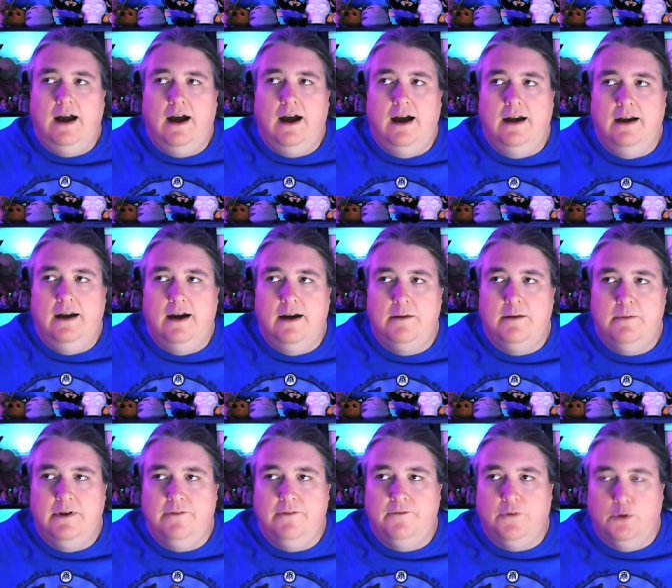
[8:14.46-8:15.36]
I am
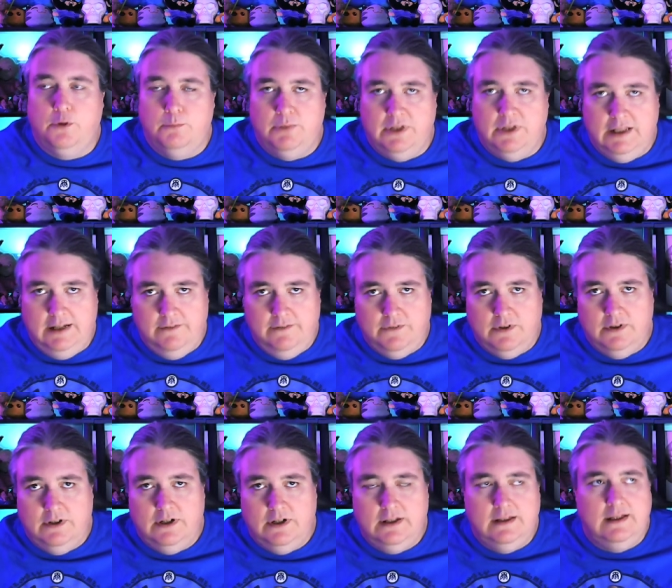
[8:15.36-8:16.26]
a firm
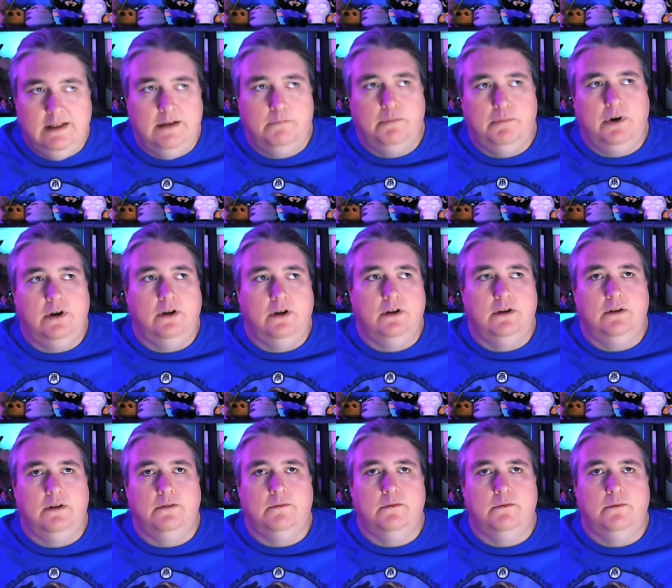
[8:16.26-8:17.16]
believer that
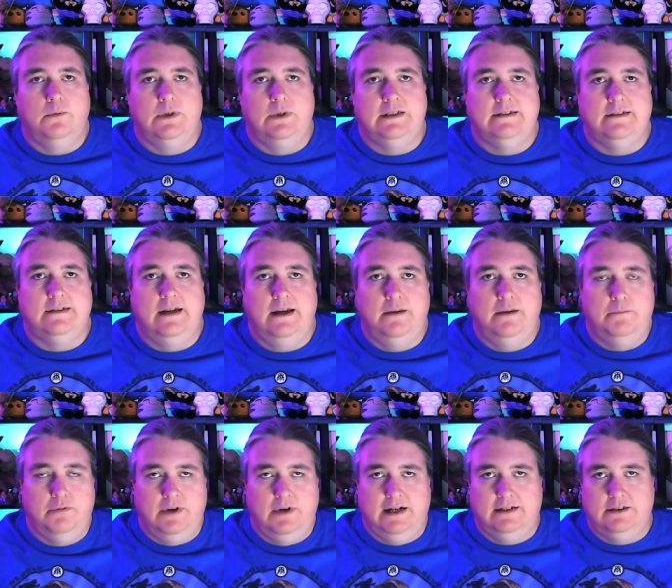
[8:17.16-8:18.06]
Paul was a
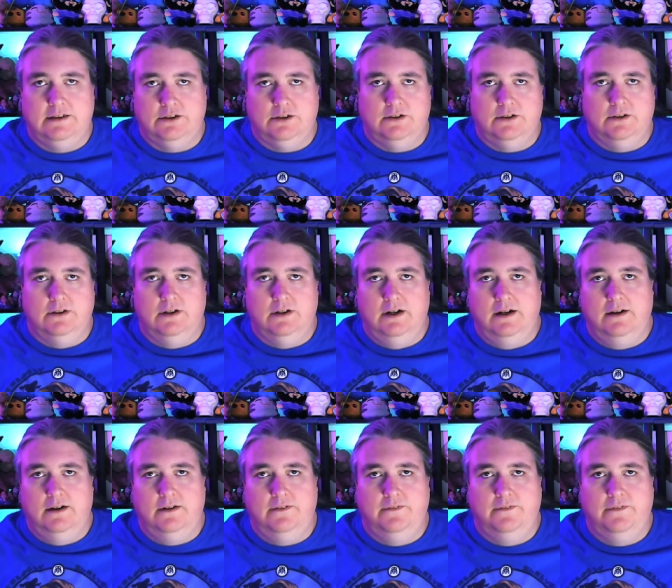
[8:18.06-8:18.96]
practitioner
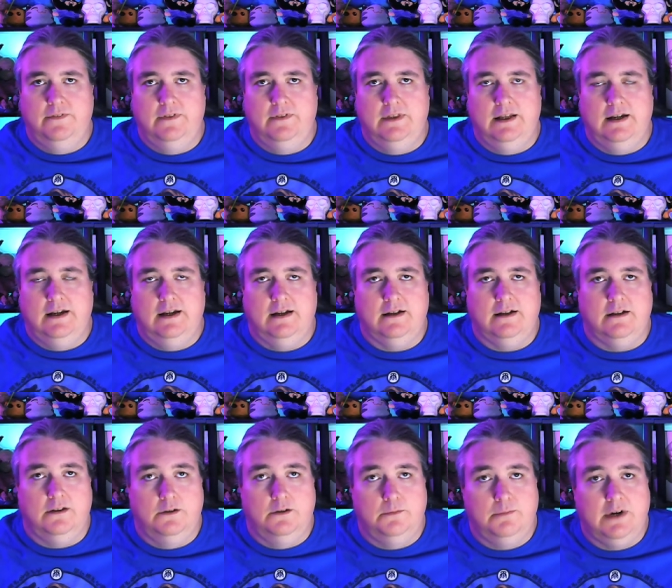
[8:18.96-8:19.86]
of the
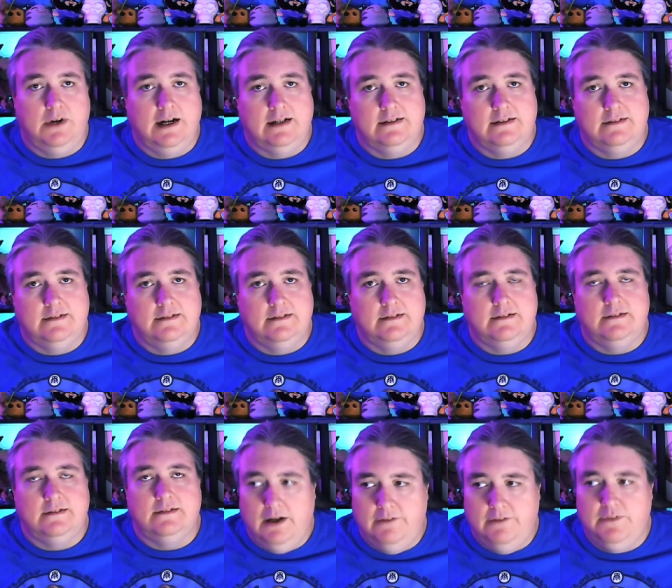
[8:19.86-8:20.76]
Hecklut
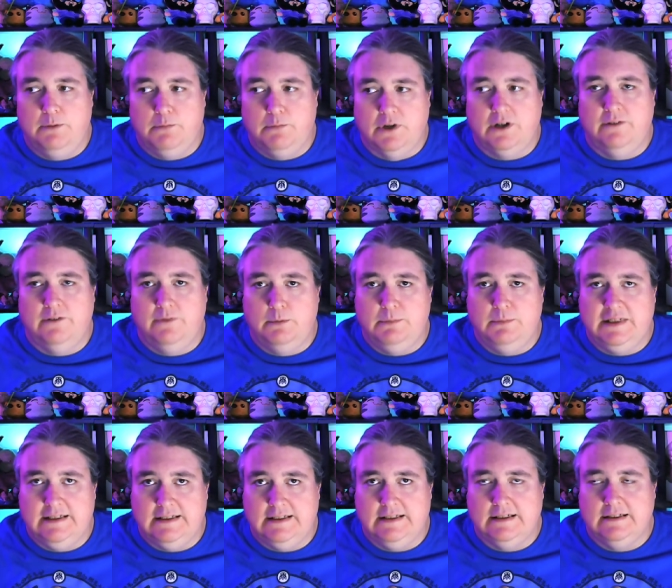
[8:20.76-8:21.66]
practices of the Merkava
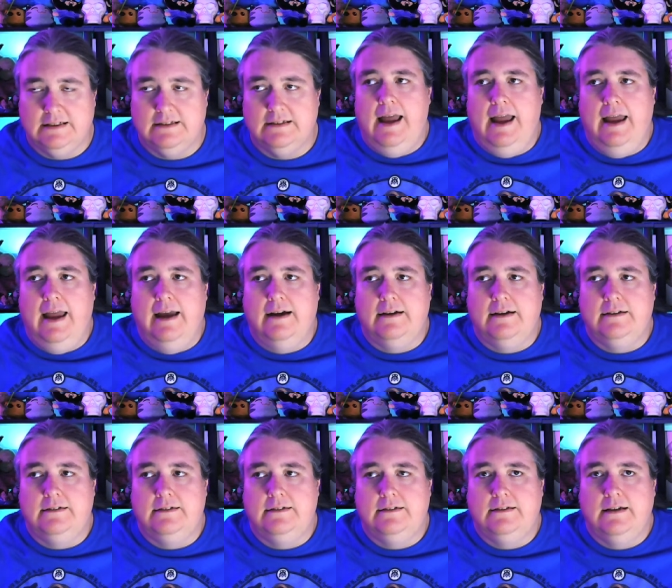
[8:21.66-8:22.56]
mystics,
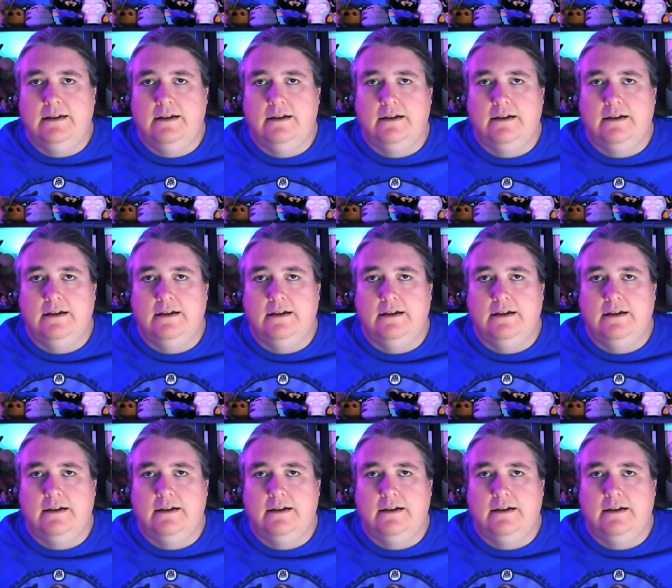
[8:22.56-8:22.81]
and